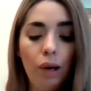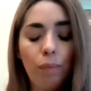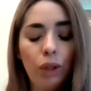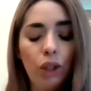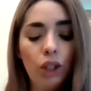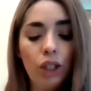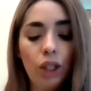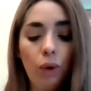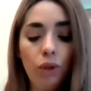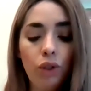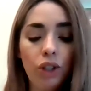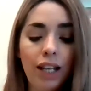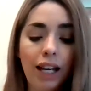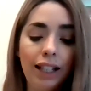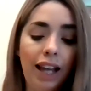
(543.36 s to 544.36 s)
But the
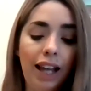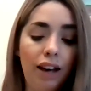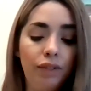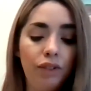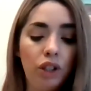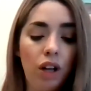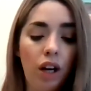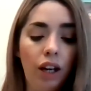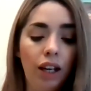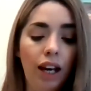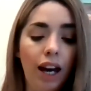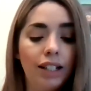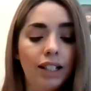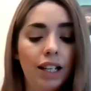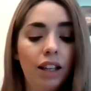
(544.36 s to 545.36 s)
soldiers had left now,
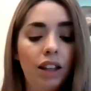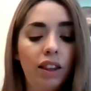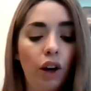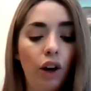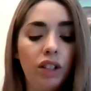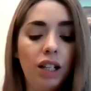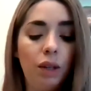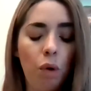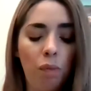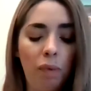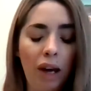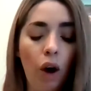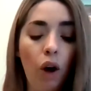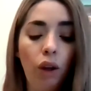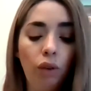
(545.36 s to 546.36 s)
and he thought it would
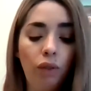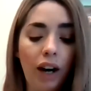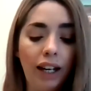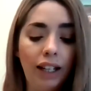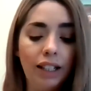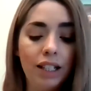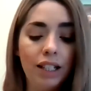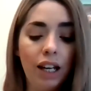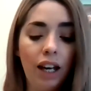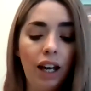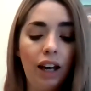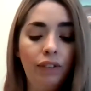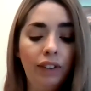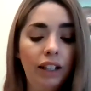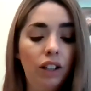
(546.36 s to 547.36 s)
be all right
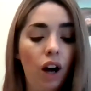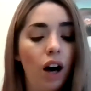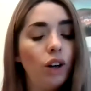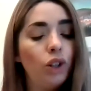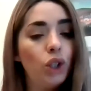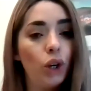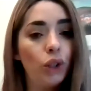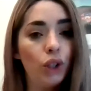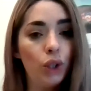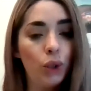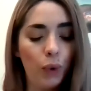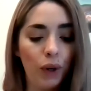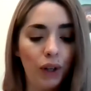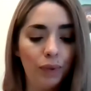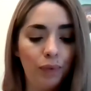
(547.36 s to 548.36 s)
if he knocked on the
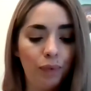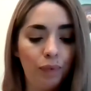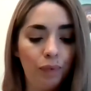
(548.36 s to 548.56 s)
door.